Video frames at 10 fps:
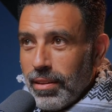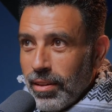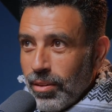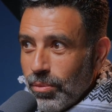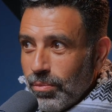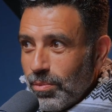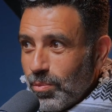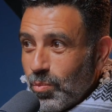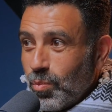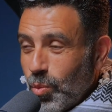the
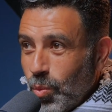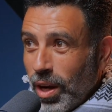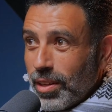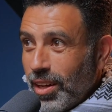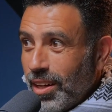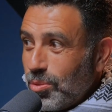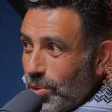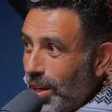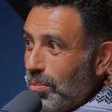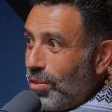white guys
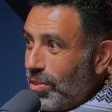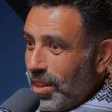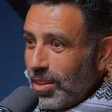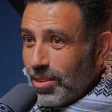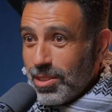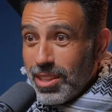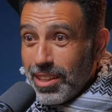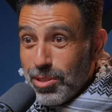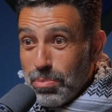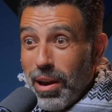would come over the hill and see
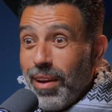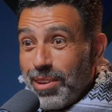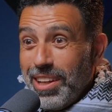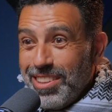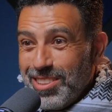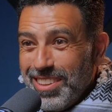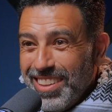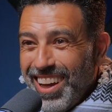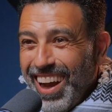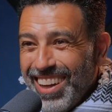these brown kids.
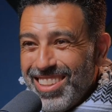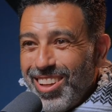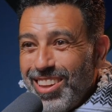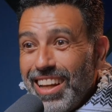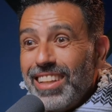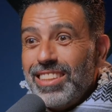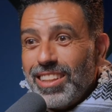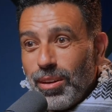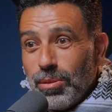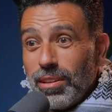And so the next
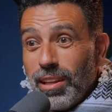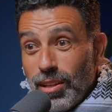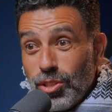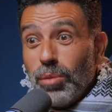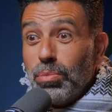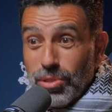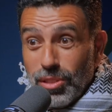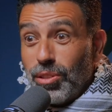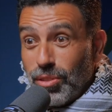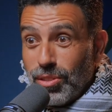thing and the shop was
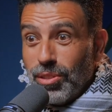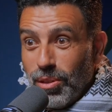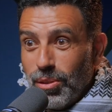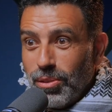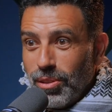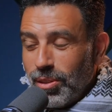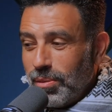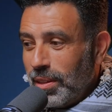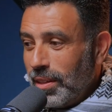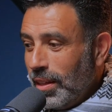just across the road,
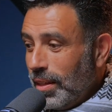and